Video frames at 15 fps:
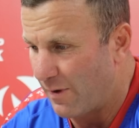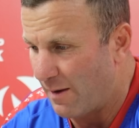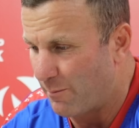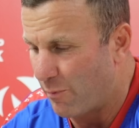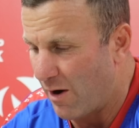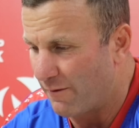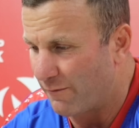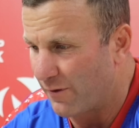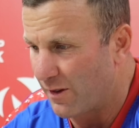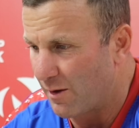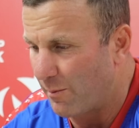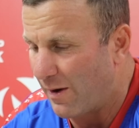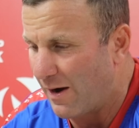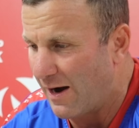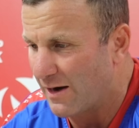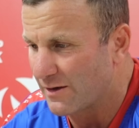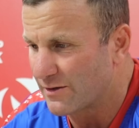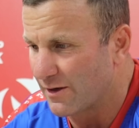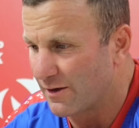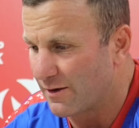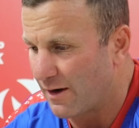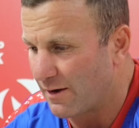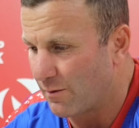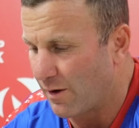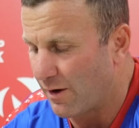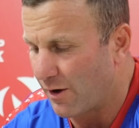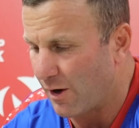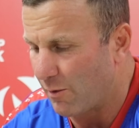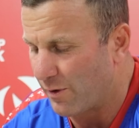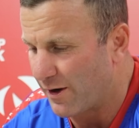at Bradford in the past, and
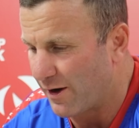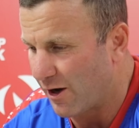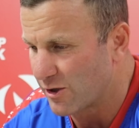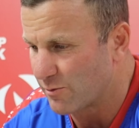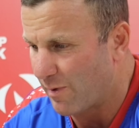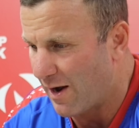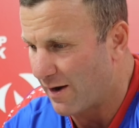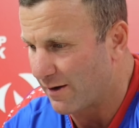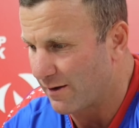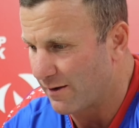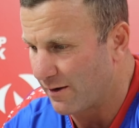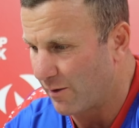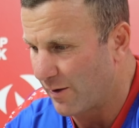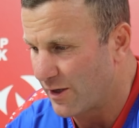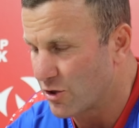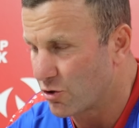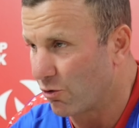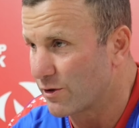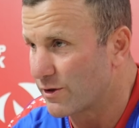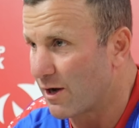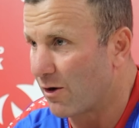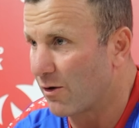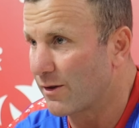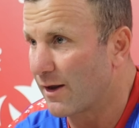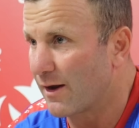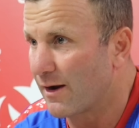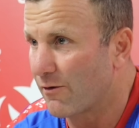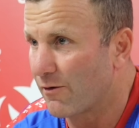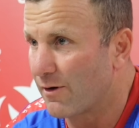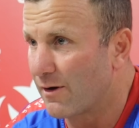I know when he goes back, he enjoys going
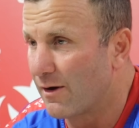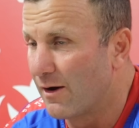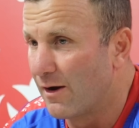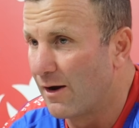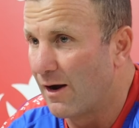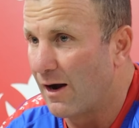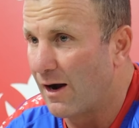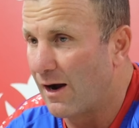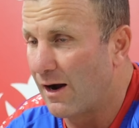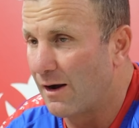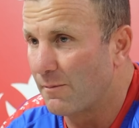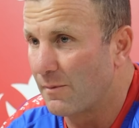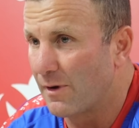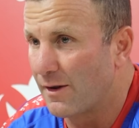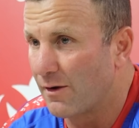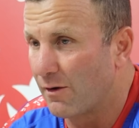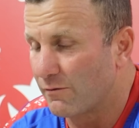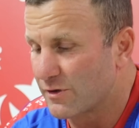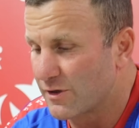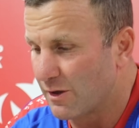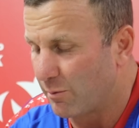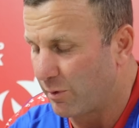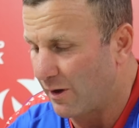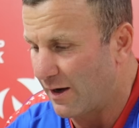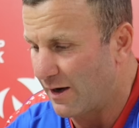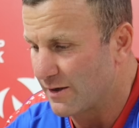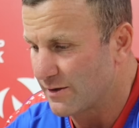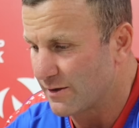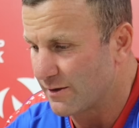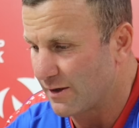there, and obviously the
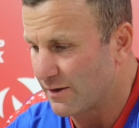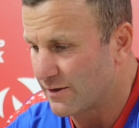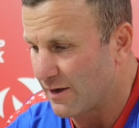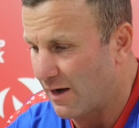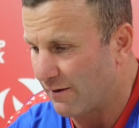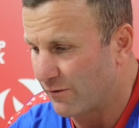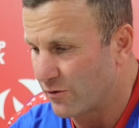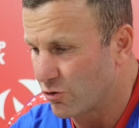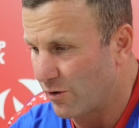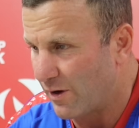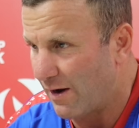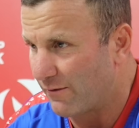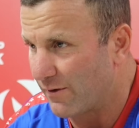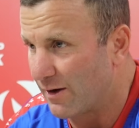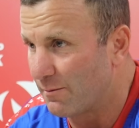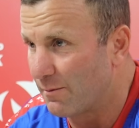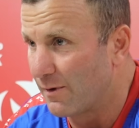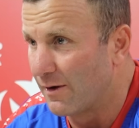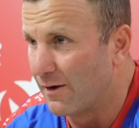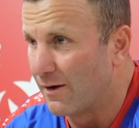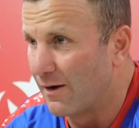players and staff enjoy having him.